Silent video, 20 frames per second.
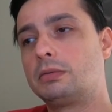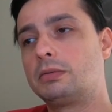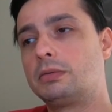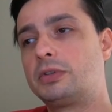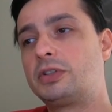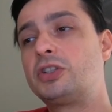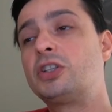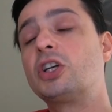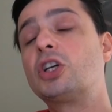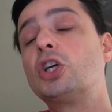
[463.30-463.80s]

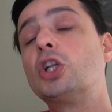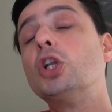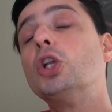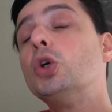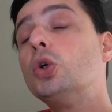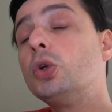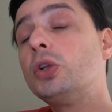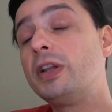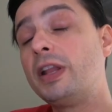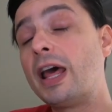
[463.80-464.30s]

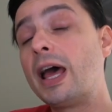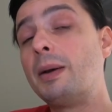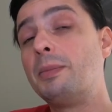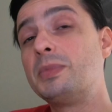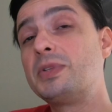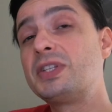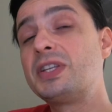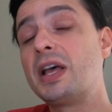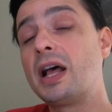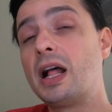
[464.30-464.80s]
seclude
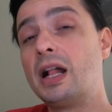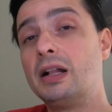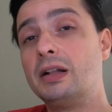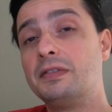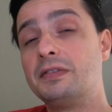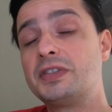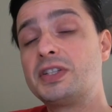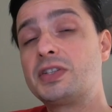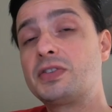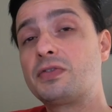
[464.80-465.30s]

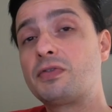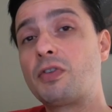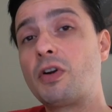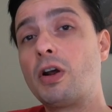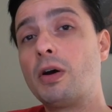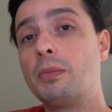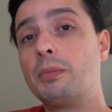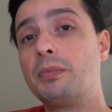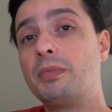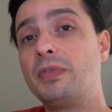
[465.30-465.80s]
themselves
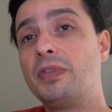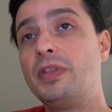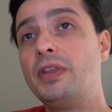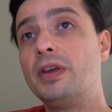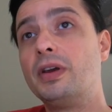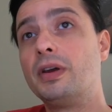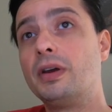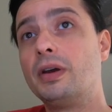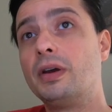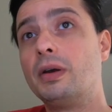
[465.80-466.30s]
from
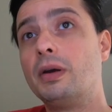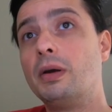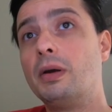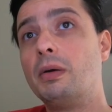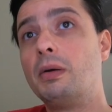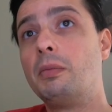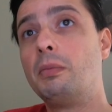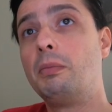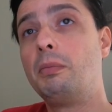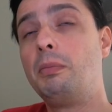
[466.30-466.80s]

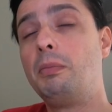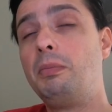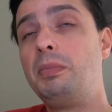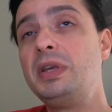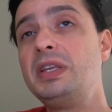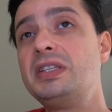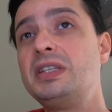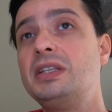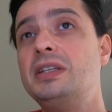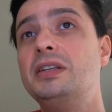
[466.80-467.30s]
the
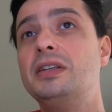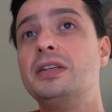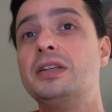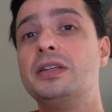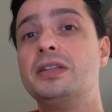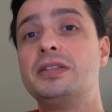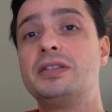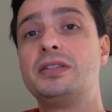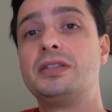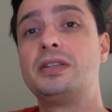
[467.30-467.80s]

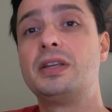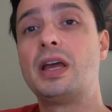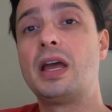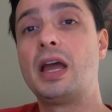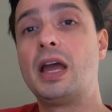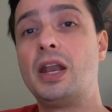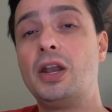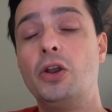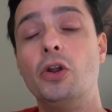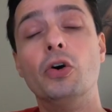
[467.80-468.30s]
busyness
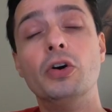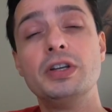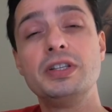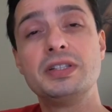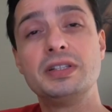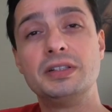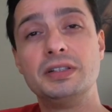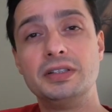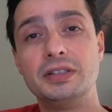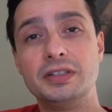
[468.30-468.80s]
and
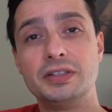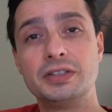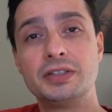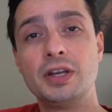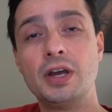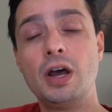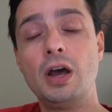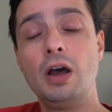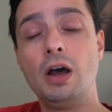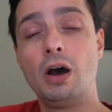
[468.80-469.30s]
noisiness
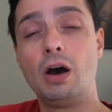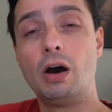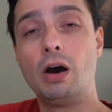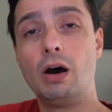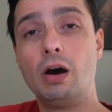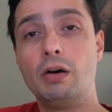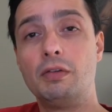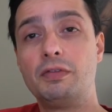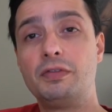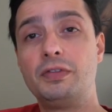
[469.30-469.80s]

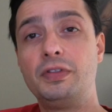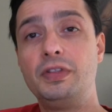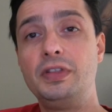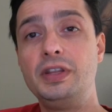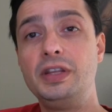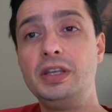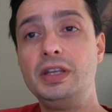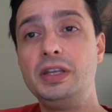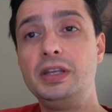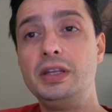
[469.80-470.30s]
of
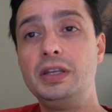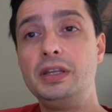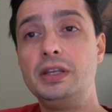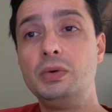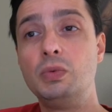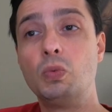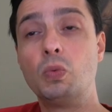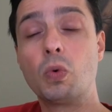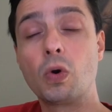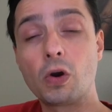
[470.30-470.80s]

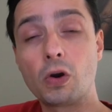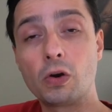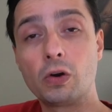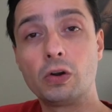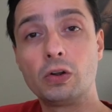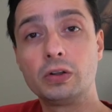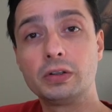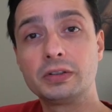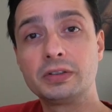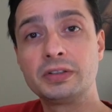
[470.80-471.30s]
the
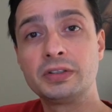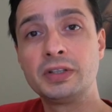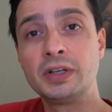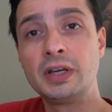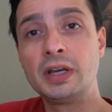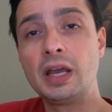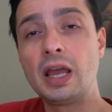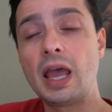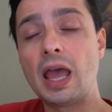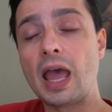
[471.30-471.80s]
world
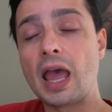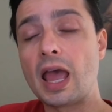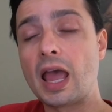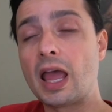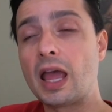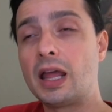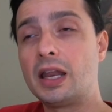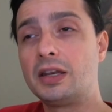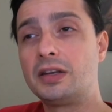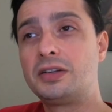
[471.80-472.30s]

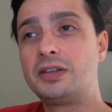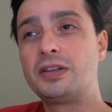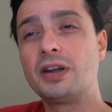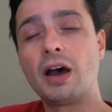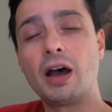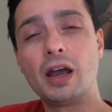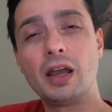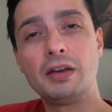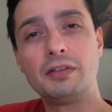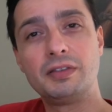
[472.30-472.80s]
and
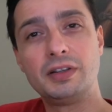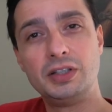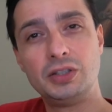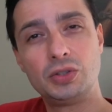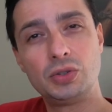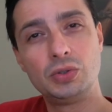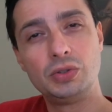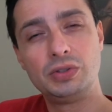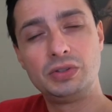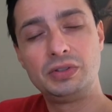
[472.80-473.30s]
dive
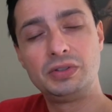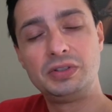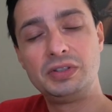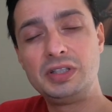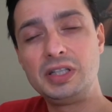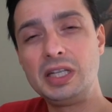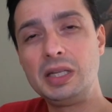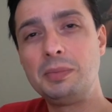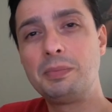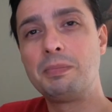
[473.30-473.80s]
into
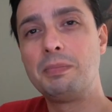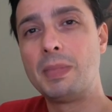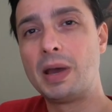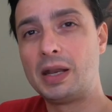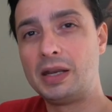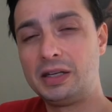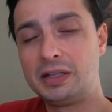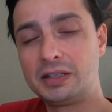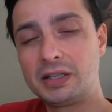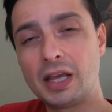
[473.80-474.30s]
deep
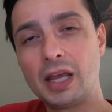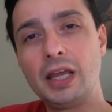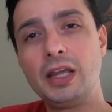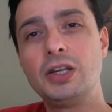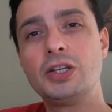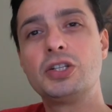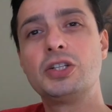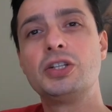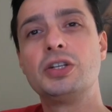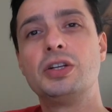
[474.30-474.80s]

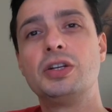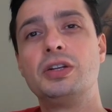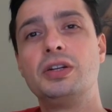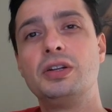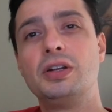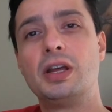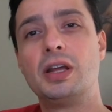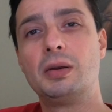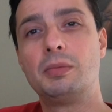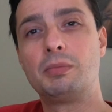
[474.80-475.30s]

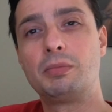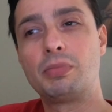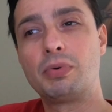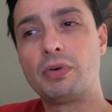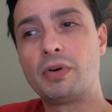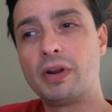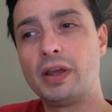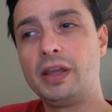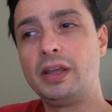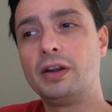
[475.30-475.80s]
meditation and
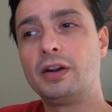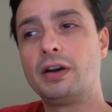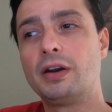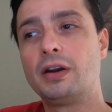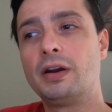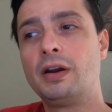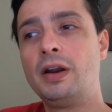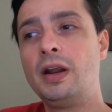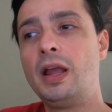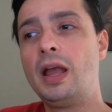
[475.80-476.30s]

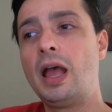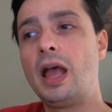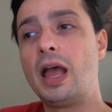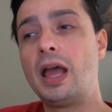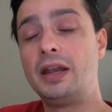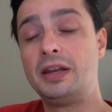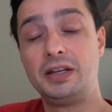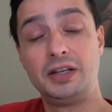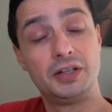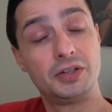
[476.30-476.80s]
prayer
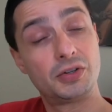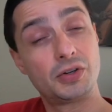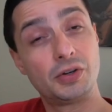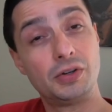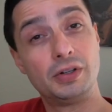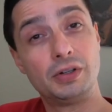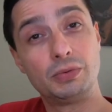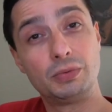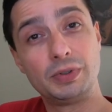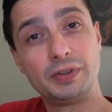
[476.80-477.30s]
and
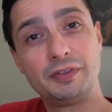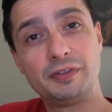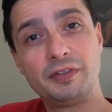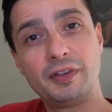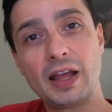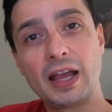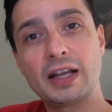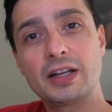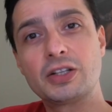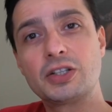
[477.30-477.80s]
internal
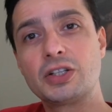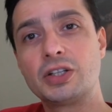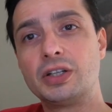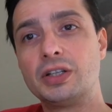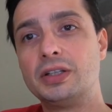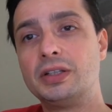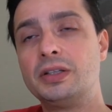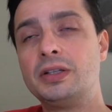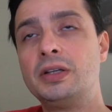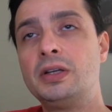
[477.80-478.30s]

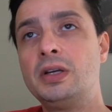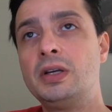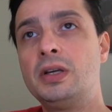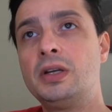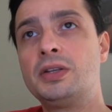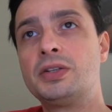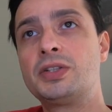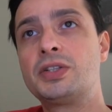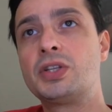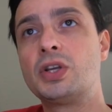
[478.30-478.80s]
reflection
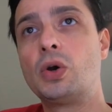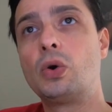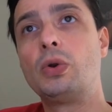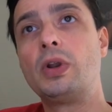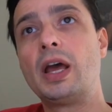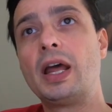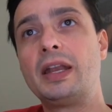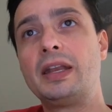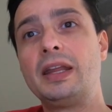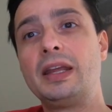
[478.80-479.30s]
so
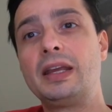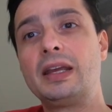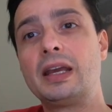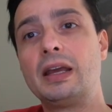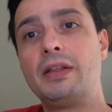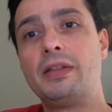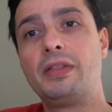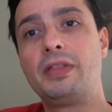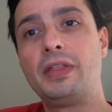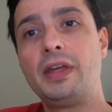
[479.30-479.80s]
that they
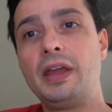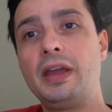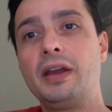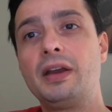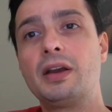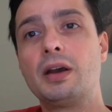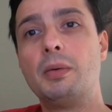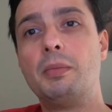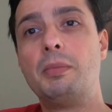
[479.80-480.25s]
can think